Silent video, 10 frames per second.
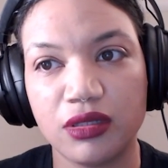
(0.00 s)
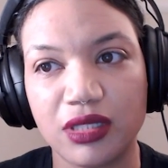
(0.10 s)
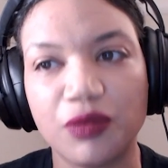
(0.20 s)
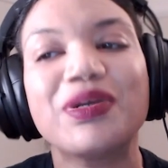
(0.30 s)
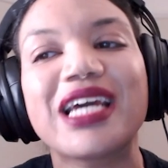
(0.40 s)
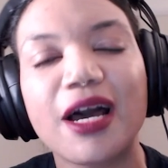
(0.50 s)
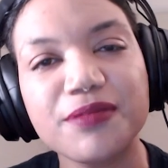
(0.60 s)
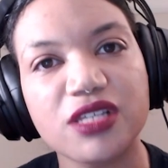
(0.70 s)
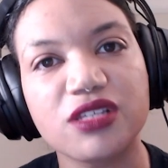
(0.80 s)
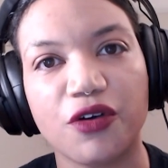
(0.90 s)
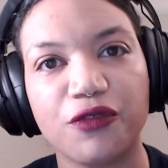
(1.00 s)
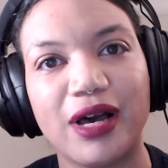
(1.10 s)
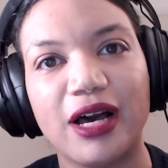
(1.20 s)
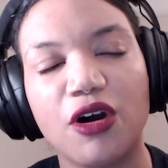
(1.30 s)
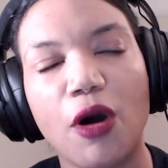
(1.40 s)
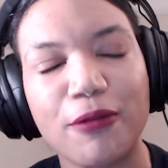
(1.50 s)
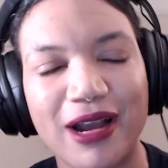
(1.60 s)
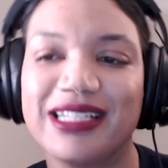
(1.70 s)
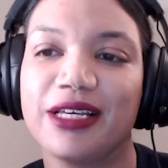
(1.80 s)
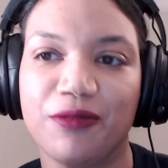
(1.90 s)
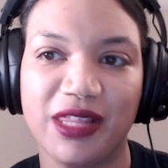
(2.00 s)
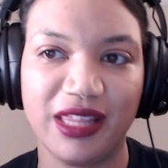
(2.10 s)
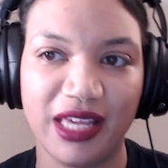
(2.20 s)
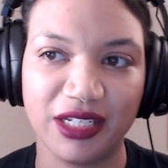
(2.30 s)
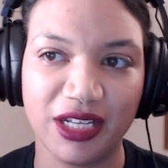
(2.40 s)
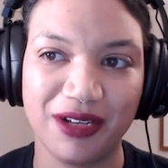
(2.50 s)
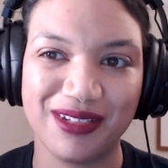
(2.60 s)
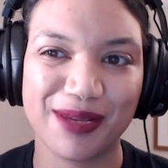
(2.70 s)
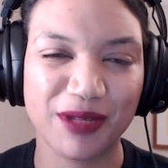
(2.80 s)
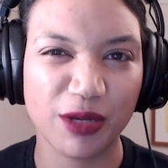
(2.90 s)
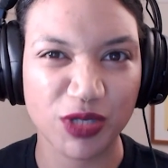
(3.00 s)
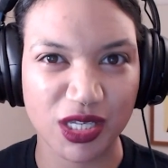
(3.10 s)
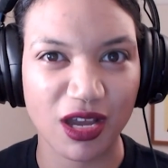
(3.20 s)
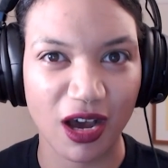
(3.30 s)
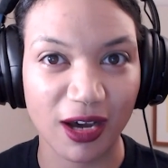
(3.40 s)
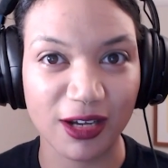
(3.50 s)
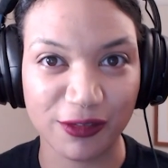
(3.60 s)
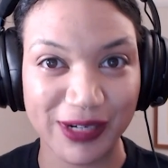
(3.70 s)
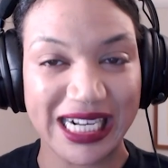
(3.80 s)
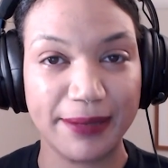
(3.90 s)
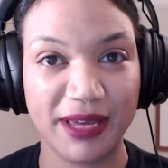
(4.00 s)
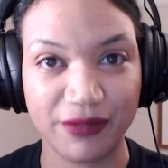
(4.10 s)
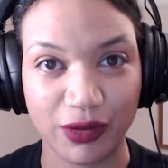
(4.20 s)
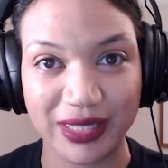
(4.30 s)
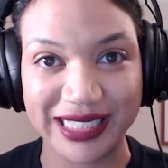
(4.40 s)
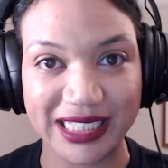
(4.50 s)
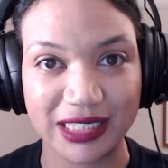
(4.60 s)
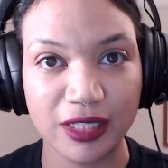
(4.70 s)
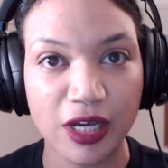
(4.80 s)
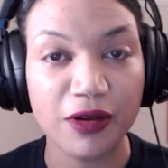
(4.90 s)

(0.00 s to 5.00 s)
And when it comes to software, operating within the unknown sometimes just can't really be avoided.